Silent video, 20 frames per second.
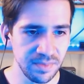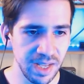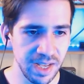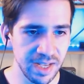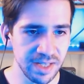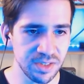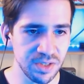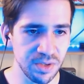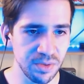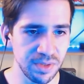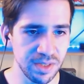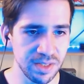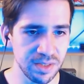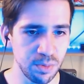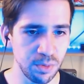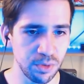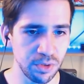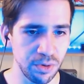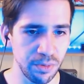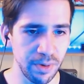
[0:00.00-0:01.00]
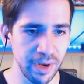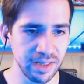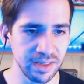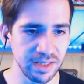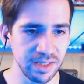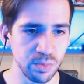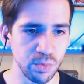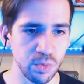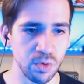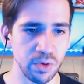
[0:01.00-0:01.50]
And so this will
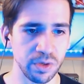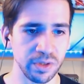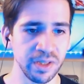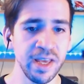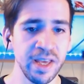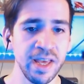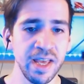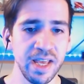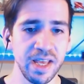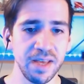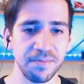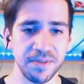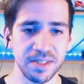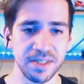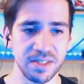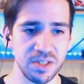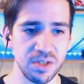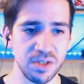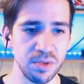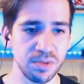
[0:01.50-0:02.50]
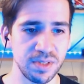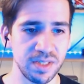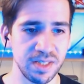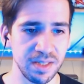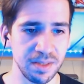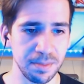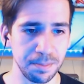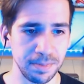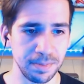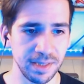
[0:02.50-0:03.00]
correctly warn if it's used
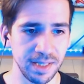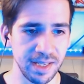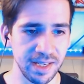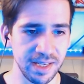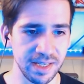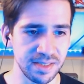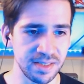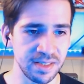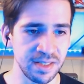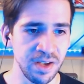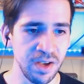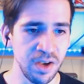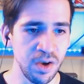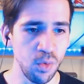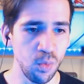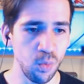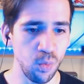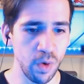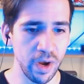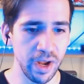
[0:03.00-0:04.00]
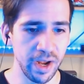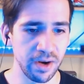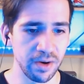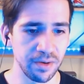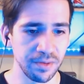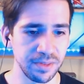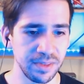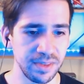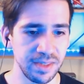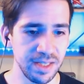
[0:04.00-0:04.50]
in a place
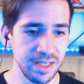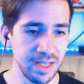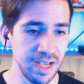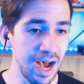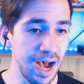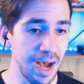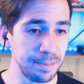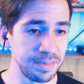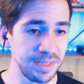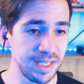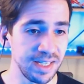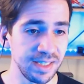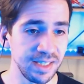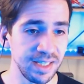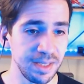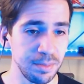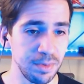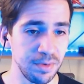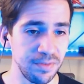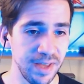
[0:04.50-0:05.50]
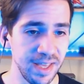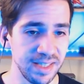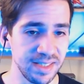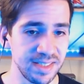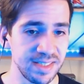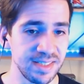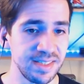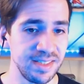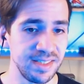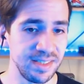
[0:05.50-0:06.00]
where the update name
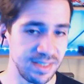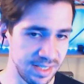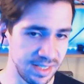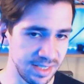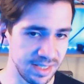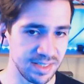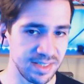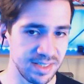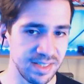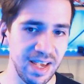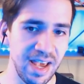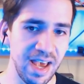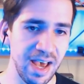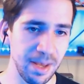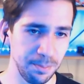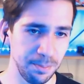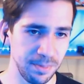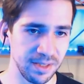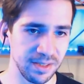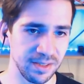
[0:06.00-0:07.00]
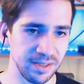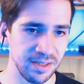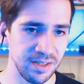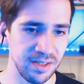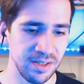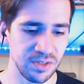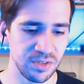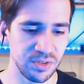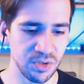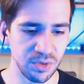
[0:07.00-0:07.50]
event didn't happen.
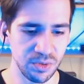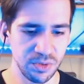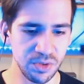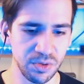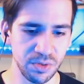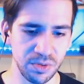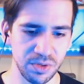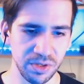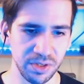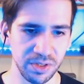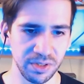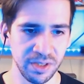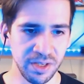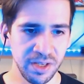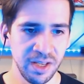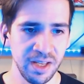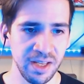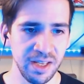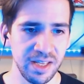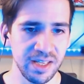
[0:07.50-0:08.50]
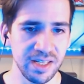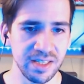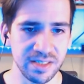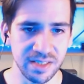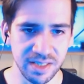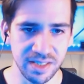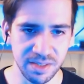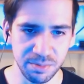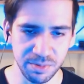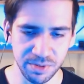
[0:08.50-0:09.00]
So you could
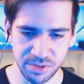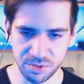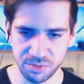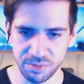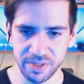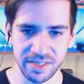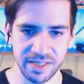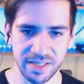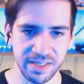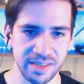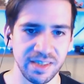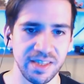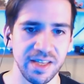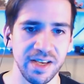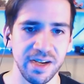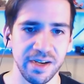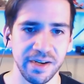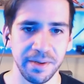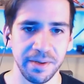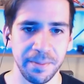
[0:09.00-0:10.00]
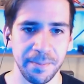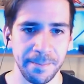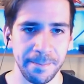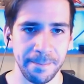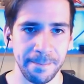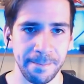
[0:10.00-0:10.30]
easily restrict it there.